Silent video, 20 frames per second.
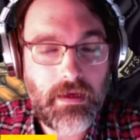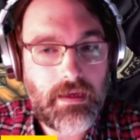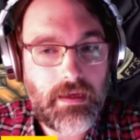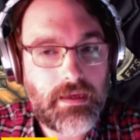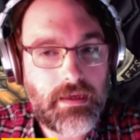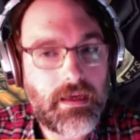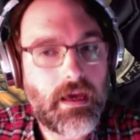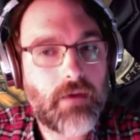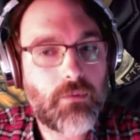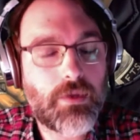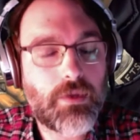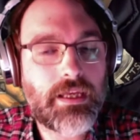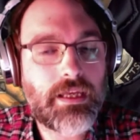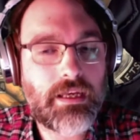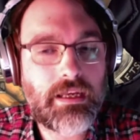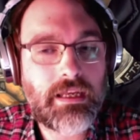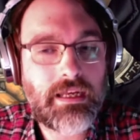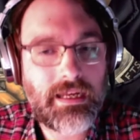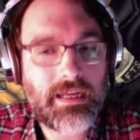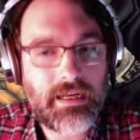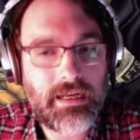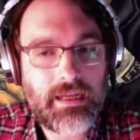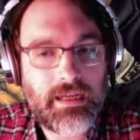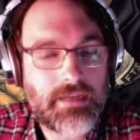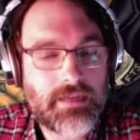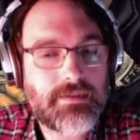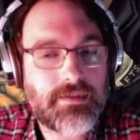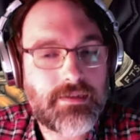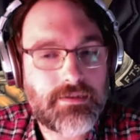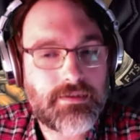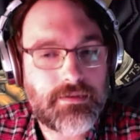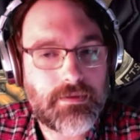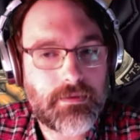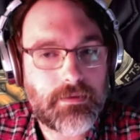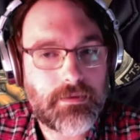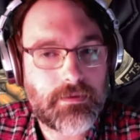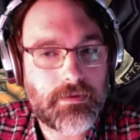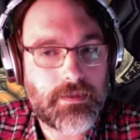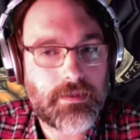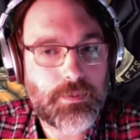yeah, well, it, it enhances the
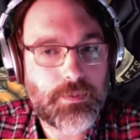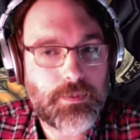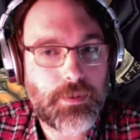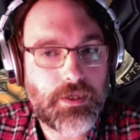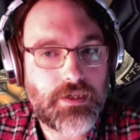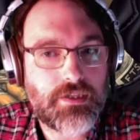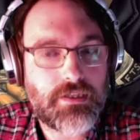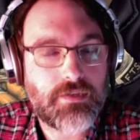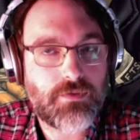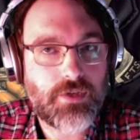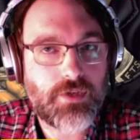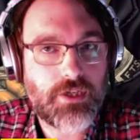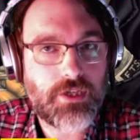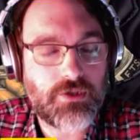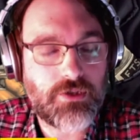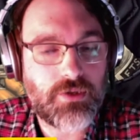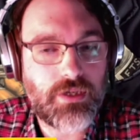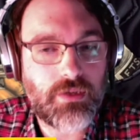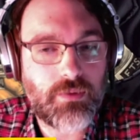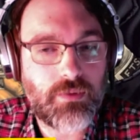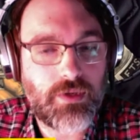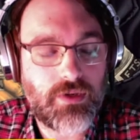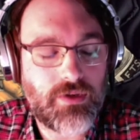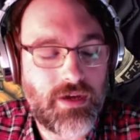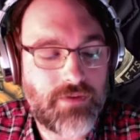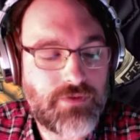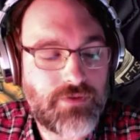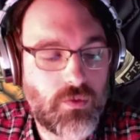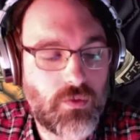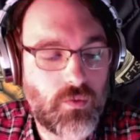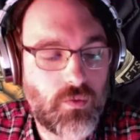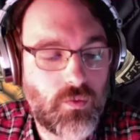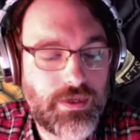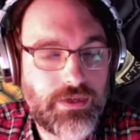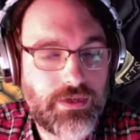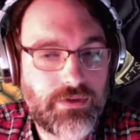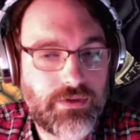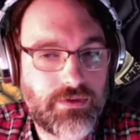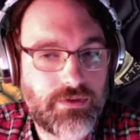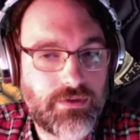experience of what you're doing when you have to
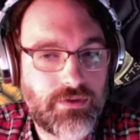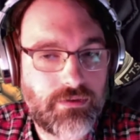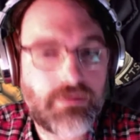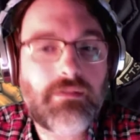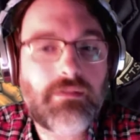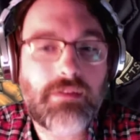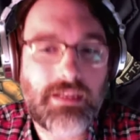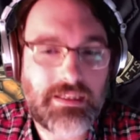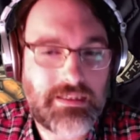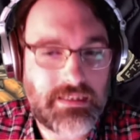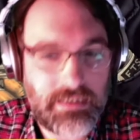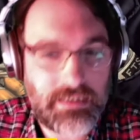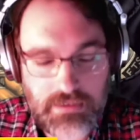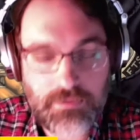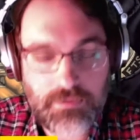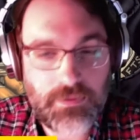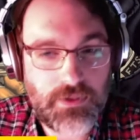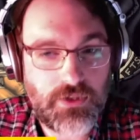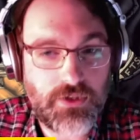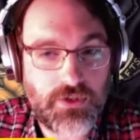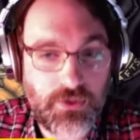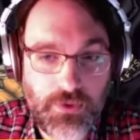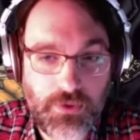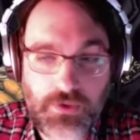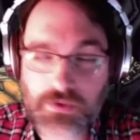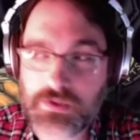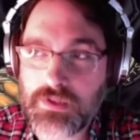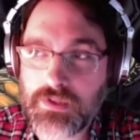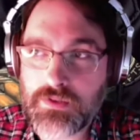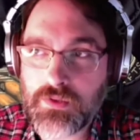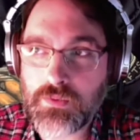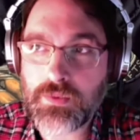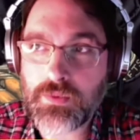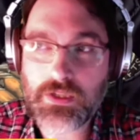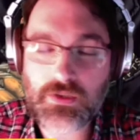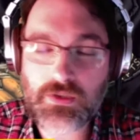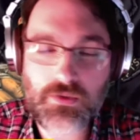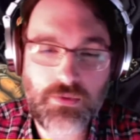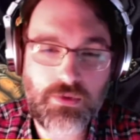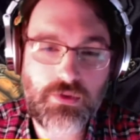weird that's to, to pull the runes. You have to
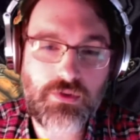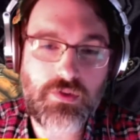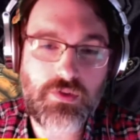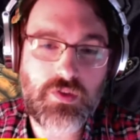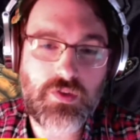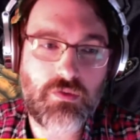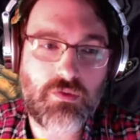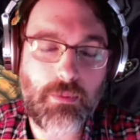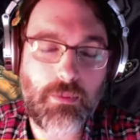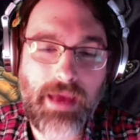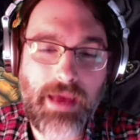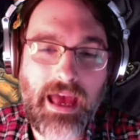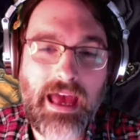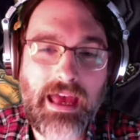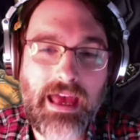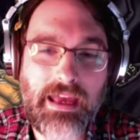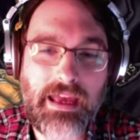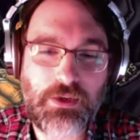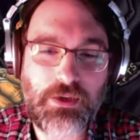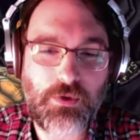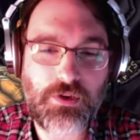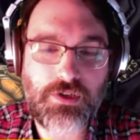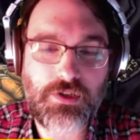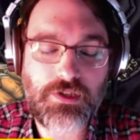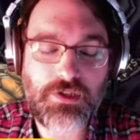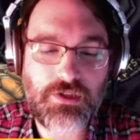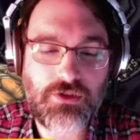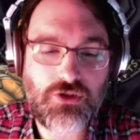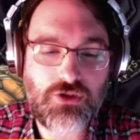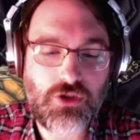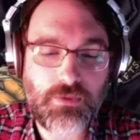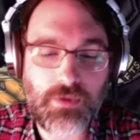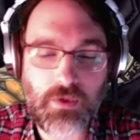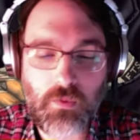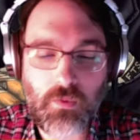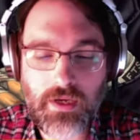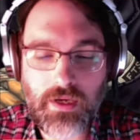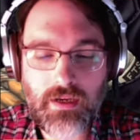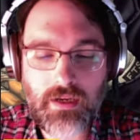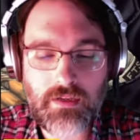weird runes from a bag in order to determine
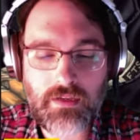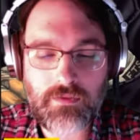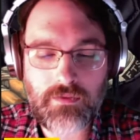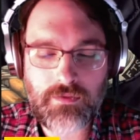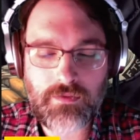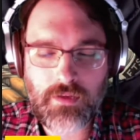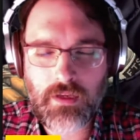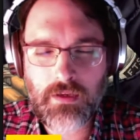what kind of